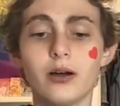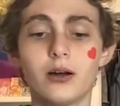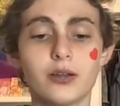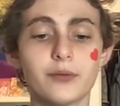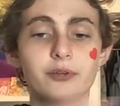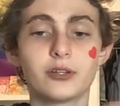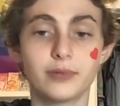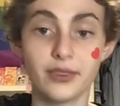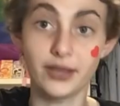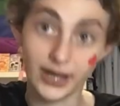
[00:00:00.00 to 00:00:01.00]
all of them are going to
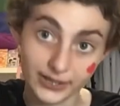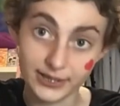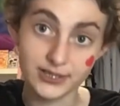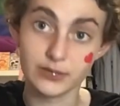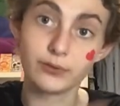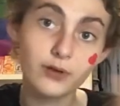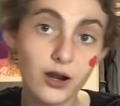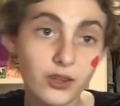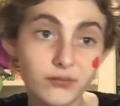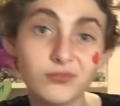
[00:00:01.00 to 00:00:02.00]
be that easy, but a lot
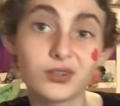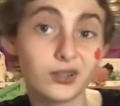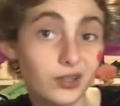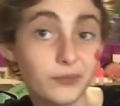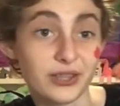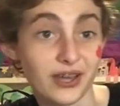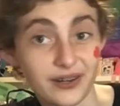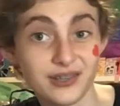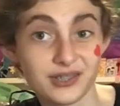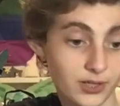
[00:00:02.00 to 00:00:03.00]
of them are going to be that
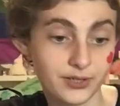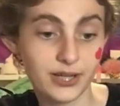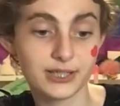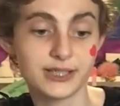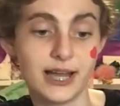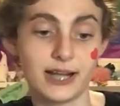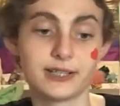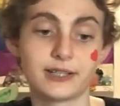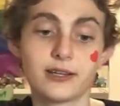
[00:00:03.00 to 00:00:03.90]
easy. Next tactic.